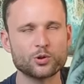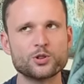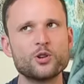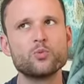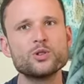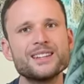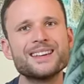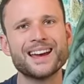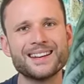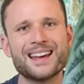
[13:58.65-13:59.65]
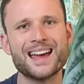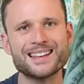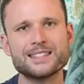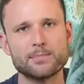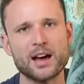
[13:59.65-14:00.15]
So it wouldn't get
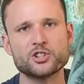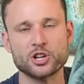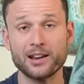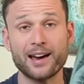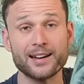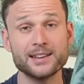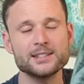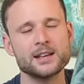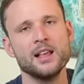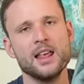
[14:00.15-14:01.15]
as much light